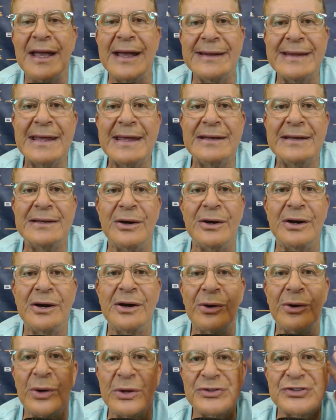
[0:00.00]
And then
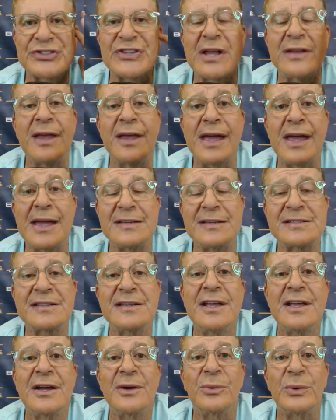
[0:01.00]
on
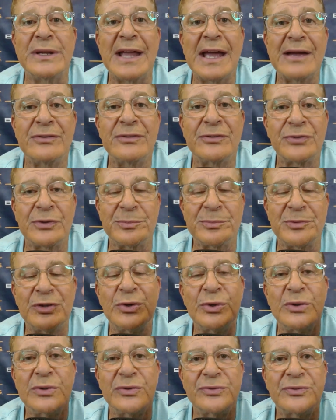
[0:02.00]
Sundays, we have it from
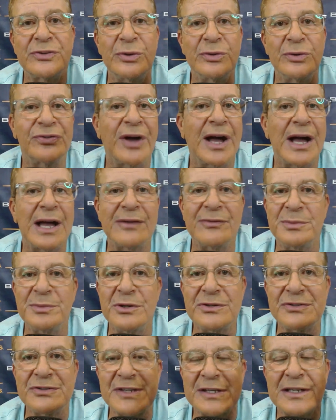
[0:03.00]
2 to
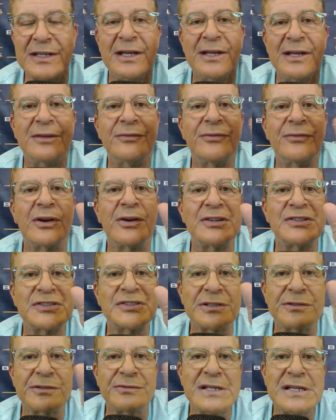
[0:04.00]
5 music. Very
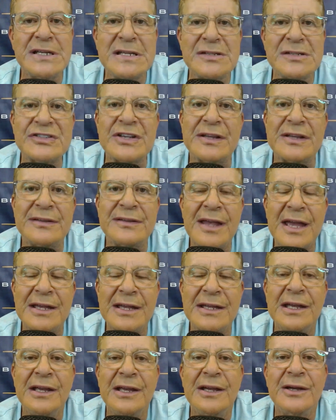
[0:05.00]
serene
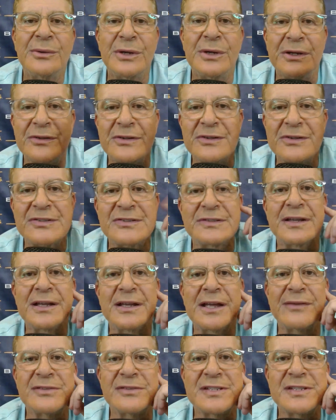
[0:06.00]
Sunday where you just
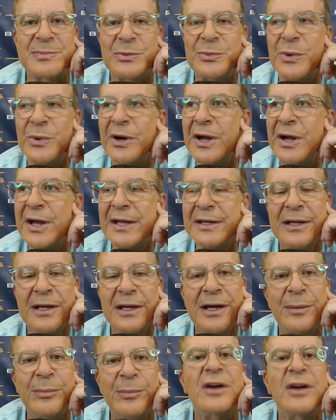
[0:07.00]
have a sip of
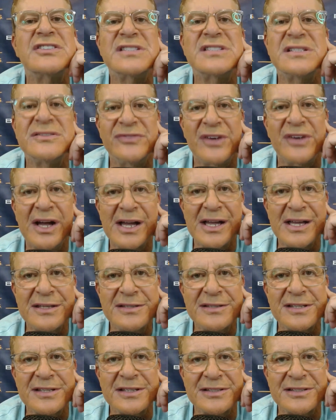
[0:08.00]
wine amongst the
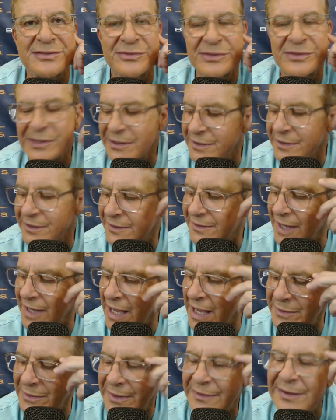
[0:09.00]
vines. It's a really good time
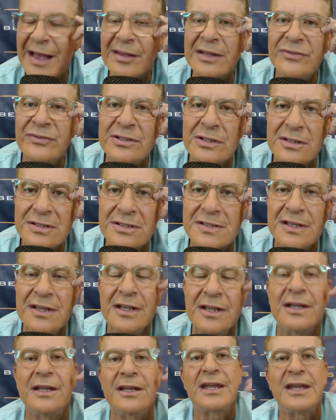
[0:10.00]
at Natali
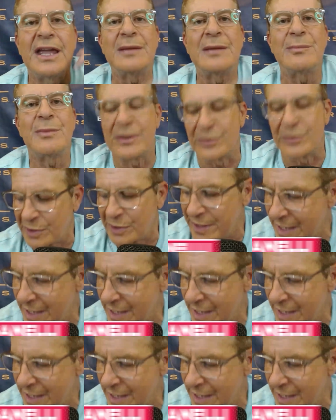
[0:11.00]
Vineyards in Cape May